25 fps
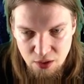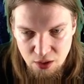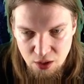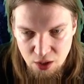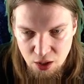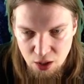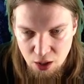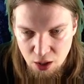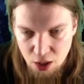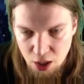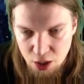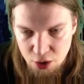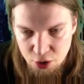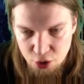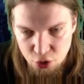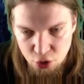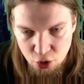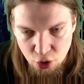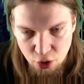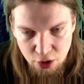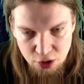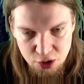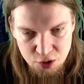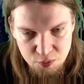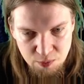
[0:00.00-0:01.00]
I did
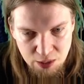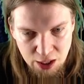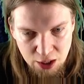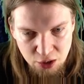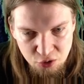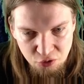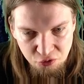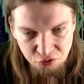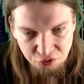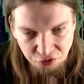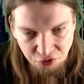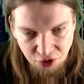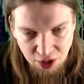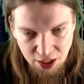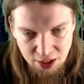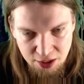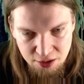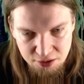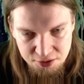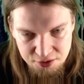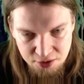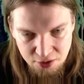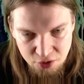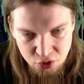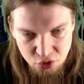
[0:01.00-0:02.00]
not expect to find
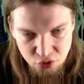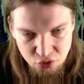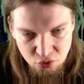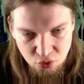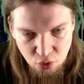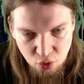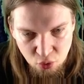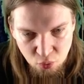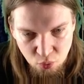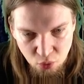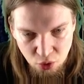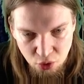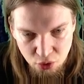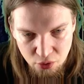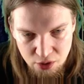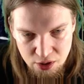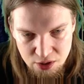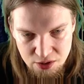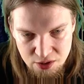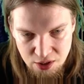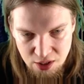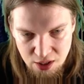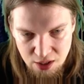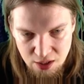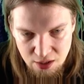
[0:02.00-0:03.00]
such strong warriors
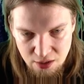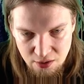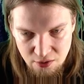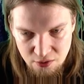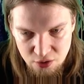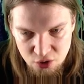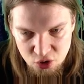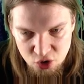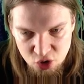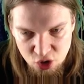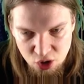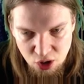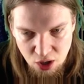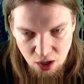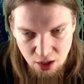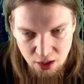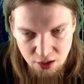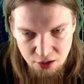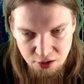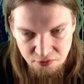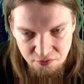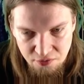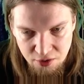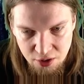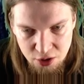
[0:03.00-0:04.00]
here in this
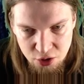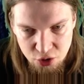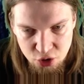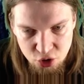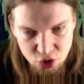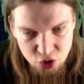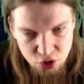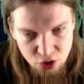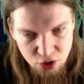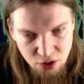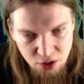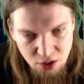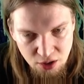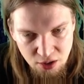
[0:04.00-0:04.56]
tiny village.